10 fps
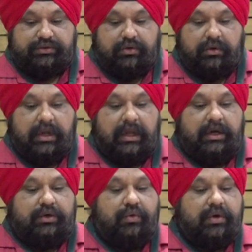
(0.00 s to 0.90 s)
So
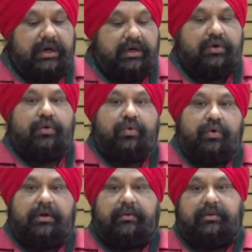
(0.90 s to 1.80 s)
to
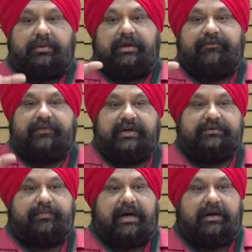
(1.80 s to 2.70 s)
conclude, the
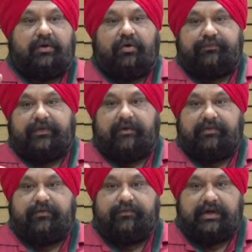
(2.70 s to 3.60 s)
first part of
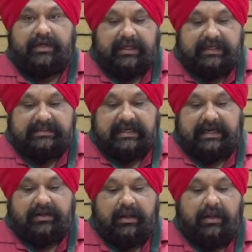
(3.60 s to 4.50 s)
our work is
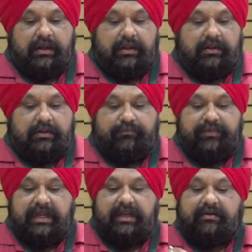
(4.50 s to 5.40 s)
that
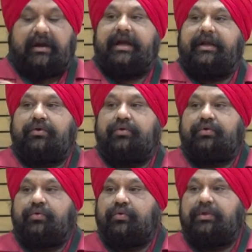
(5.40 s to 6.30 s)
we tried to
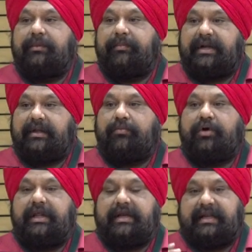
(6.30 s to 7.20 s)
do the
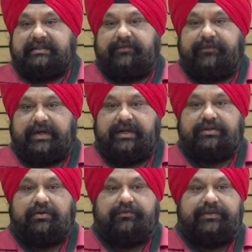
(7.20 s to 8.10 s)
metabolic
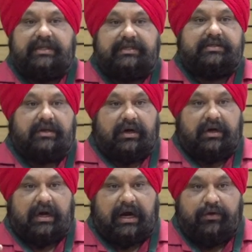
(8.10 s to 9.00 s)
classification of these
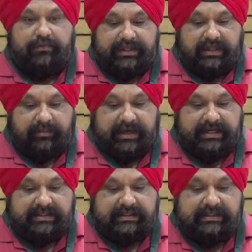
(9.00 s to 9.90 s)
Ayurvedic
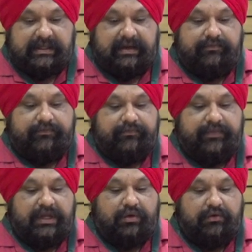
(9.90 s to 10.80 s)
medicines, and
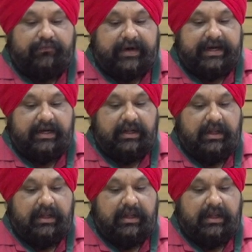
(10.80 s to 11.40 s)
we could find